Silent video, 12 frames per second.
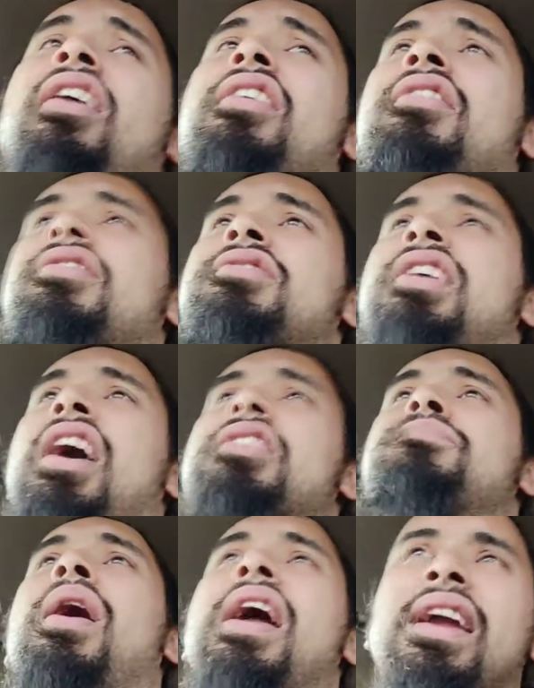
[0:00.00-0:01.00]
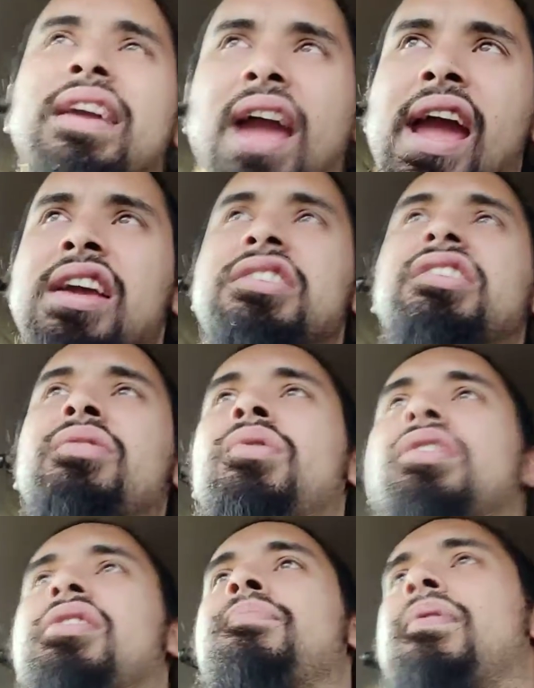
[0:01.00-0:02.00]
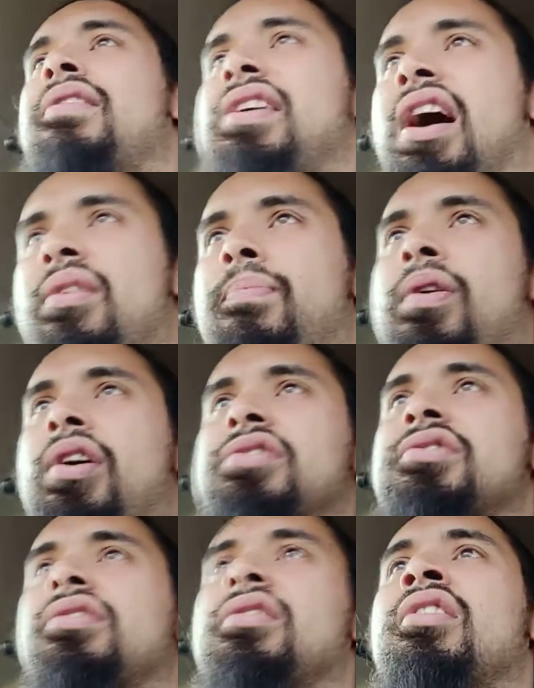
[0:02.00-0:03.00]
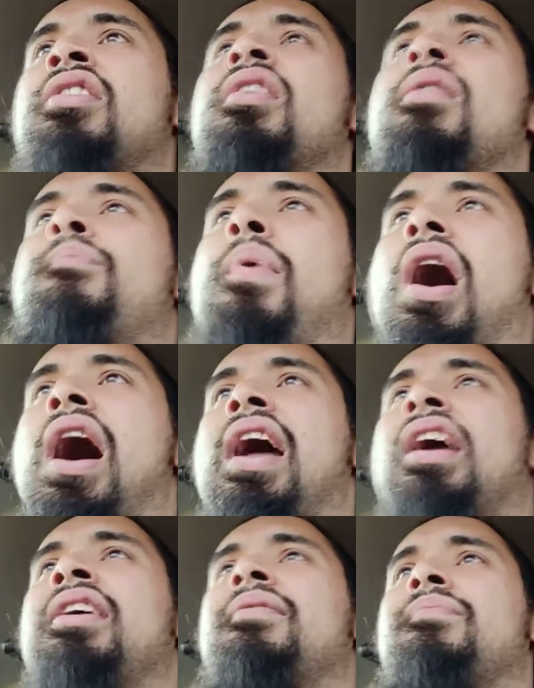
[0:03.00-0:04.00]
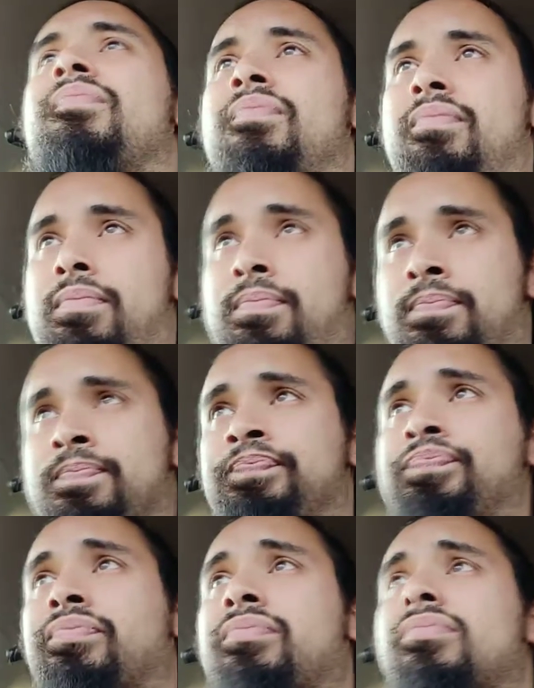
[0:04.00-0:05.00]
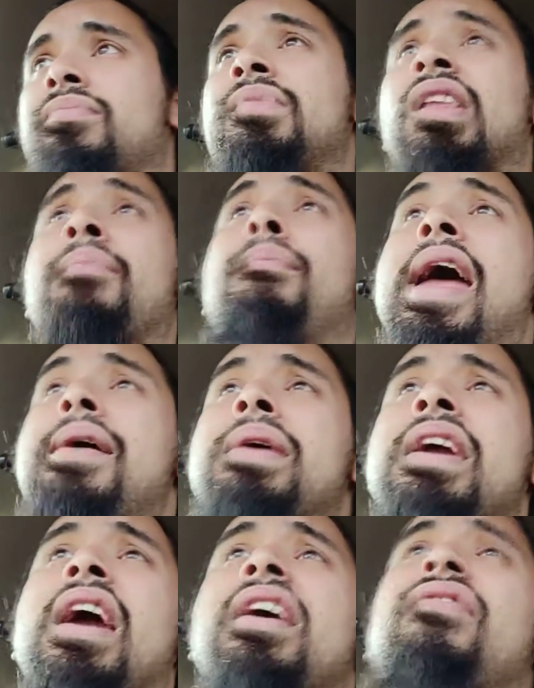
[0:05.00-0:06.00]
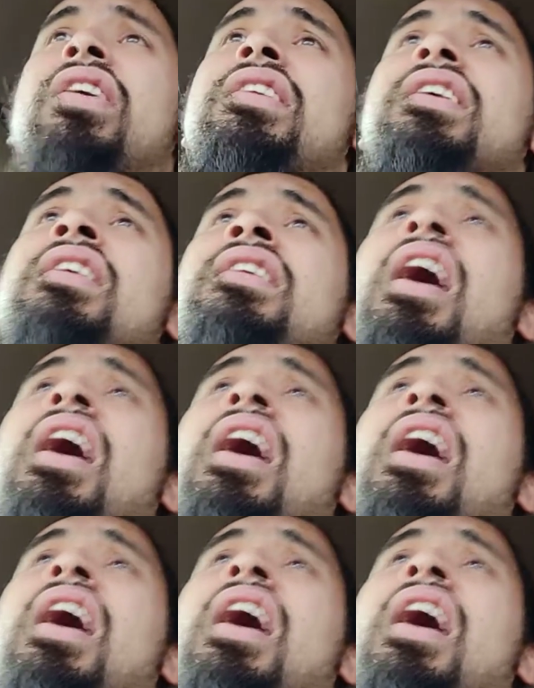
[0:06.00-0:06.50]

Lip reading: eye contact, by engaging with the other person, by maybe even